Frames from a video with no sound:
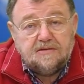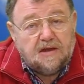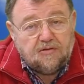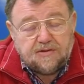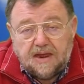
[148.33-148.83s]

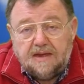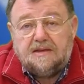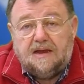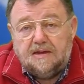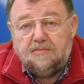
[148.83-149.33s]
you can
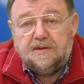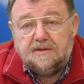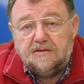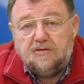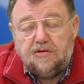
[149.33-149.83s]

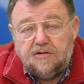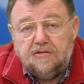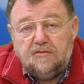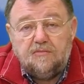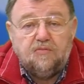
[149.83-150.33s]
establish if the
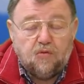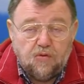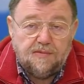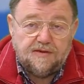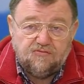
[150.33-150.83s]
cooling chain